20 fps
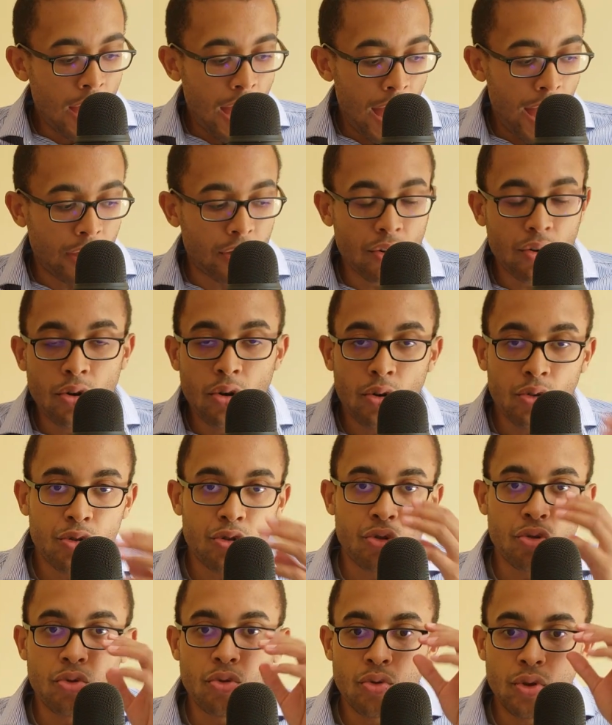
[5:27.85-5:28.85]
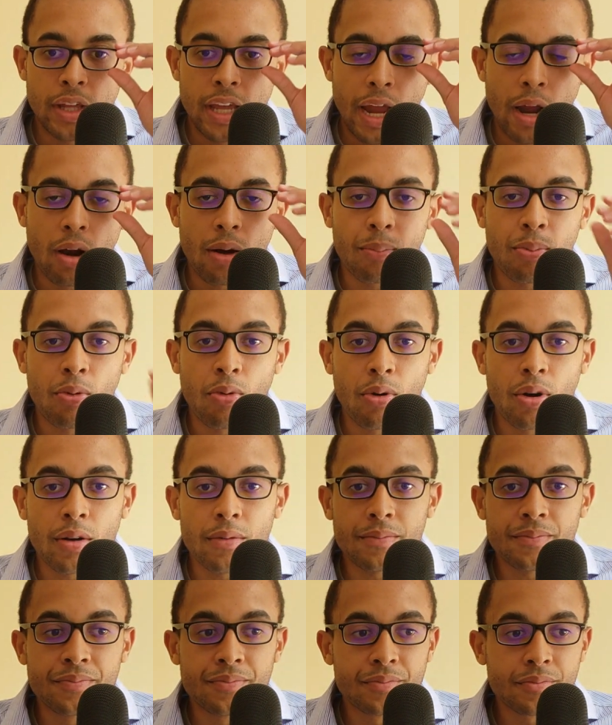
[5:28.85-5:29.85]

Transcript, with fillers: I could go to the airport.